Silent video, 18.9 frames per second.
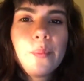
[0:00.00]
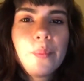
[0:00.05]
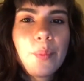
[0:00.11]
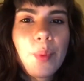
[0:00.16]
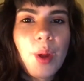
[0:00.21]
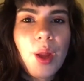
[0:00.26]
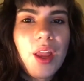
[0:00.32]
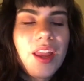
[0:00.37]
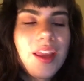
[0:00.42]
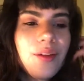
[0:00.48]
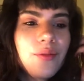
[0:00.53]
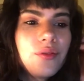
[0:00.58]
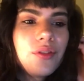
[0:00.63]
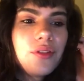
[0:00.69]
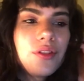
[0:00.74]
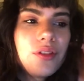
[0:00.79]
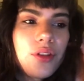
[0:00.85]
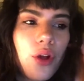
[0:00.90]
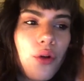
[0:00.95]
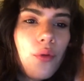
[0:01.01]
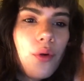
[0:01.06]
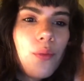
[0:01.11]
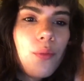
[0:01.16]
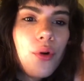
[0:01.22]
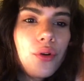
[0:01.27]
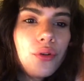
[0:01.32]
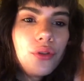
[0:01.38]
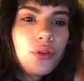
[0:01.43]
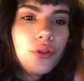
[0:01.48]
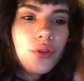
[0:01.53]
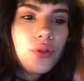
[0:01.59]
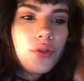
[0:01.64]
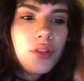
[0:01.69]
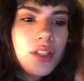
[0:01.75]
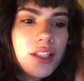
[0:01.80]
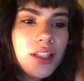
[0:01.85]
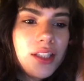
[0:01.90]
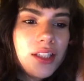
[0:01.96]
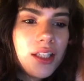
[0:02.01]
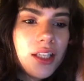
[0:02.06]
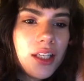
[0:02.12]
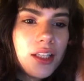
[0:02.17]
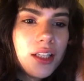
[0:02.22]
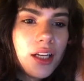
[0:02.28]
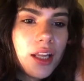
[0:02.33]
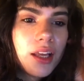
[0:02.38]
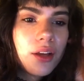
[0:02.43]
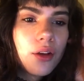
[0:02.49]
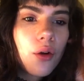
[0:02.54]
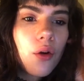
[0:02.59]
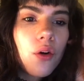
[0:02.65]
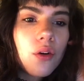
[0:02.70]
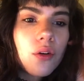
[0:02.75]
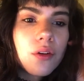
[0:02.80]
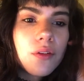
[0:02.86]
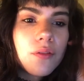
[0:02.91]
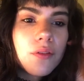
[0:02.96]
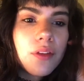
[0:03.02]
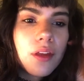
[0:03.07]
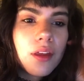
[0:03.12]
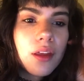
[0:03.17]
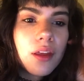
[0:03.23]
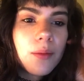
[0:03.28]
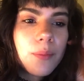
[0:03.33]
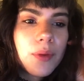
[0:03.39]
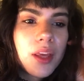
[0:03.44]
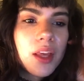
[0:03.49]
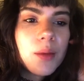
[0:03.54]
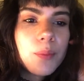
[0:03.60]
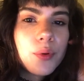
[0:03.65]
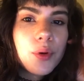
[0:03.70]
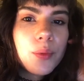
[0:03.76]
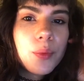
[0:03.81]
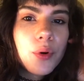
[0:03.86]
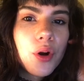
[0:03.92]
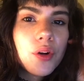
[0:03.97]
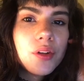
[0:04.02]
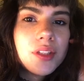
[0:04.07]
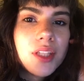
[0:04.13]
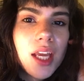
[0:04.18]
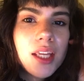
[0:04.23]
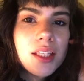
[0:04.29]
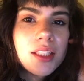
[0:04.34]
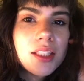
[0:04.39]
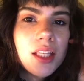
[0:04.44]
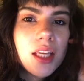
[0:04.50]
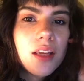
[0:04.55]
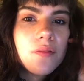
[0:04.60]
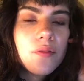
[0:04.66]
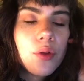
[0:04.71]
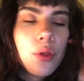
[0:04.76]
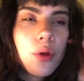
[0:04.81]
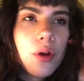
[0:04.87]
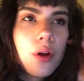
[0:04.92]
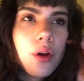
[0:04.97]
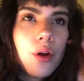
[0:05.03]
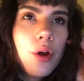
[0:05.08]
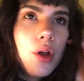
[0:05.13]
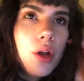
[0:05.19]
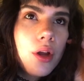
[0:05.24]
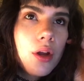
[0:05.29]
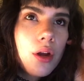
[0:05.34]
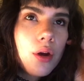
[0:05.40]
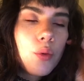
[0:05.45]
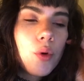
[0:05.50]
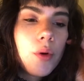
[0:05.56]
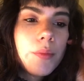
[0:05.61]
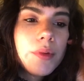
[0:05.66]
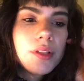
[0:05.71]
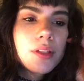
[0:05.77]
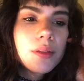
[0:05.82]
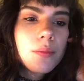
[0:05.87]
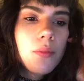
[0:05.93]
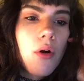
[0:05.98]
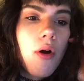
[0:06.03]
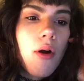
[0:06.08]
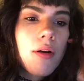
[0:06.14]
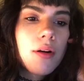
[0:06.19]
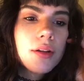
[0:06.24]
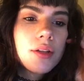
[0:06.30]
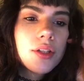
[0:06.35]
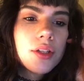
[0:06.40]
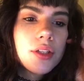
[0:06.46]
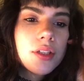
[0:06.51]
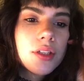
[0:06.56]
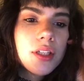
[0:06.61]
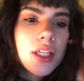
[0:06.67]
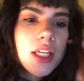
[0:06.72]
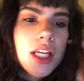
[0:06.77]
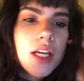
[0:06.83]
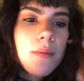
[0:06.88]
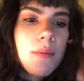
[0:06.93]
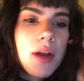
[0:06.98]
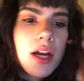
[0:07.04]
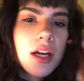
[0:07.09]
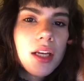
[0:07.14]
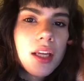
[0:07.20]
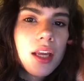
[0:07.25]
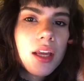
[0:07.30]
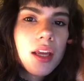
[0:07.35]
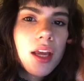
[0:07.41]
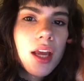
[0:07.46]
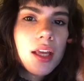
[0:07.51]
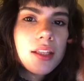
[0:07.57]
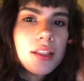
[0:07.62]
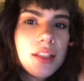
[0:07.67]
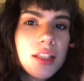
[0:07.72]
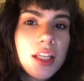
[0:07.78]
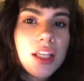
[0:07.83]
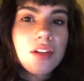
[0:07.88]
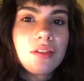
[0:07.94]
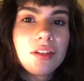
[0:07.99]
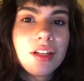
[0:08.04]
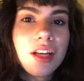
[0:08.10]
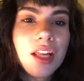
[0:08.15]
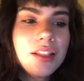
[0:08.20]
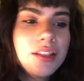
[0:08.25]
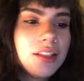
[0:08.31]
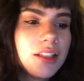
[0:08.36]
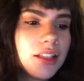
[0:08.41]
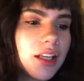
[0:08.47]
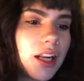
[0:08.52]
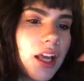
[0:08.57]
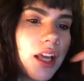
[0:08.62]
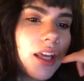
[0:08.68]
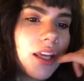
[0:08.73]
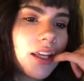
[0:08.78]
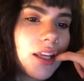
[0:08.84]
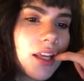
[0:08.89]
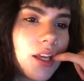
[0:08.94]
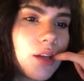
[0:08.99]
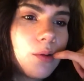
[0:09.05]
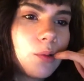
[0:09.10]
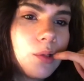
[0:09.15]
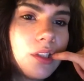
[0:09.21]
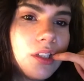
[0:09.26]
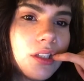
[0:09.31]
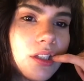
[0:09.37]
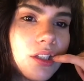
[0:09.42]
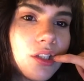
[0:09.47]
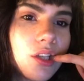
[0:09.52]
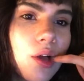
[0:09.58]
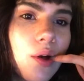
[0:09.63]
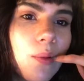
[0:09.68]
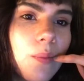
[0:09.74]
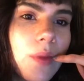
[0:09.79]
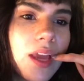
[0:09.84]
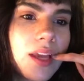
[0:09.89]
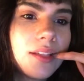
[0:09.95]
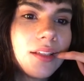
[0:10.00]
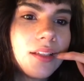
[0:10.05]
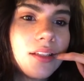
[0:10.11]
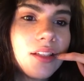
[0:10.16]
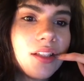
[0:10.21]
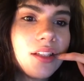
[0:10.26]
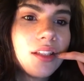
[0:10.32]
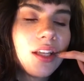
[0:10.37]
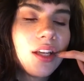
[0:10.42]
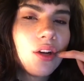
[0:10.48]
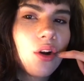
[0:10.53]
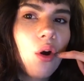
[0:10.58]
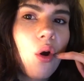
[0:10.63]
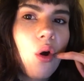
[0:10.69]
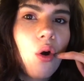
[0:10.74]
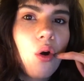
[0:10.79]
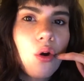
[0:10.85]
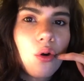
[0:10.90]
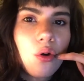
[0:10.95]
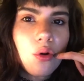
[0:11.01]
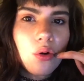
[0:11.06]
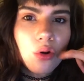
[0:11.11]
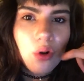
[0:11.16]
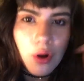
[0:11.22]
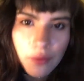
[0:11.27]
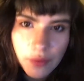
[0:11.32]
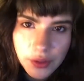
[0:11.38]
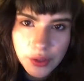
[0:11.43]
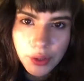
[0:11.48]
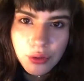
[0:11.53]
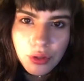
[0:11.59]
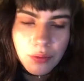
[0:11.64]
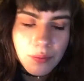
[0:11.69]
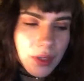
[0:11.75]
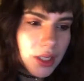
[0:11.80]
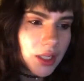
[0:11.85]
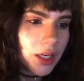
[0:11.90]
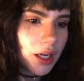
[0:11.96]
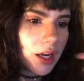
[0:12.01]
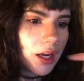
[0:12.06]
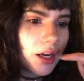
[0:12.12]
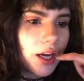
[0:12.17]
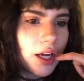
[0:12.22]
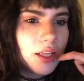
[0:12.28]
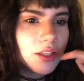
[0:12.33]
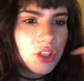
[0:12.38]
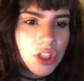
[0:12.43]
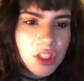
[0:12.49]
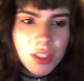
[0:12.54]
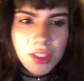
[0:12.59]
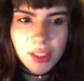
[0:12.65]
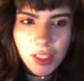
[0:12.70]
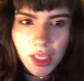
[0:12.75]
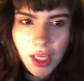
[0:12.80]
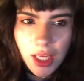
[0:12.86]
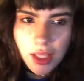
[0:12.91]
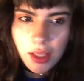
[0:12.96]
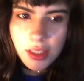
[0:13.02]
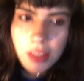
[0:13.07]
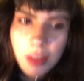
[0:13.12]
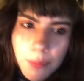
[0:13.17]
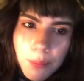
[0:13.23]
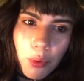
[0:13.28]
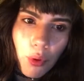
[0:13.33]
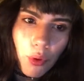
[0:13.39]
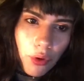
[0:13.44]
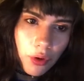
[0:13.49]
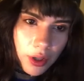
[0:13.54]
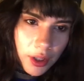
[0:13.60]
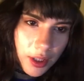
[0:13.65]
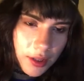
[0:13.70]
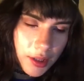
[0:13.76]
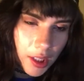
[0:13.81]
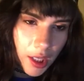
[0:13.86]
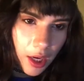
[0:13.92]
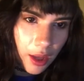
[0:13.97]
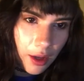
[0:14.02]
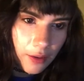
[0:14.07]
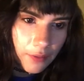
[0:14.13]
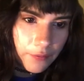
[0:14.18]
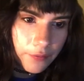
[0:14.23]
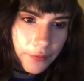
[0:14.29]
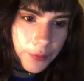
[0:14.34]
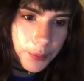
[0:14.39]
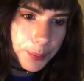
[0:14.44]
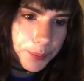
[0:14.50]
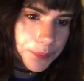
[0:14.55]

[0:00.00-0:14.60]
But it was so emotional to see, like, all of the people protesting for the Women's March in America and here in London. Like, it was so amazing to see it all over social media and just see the support and the love.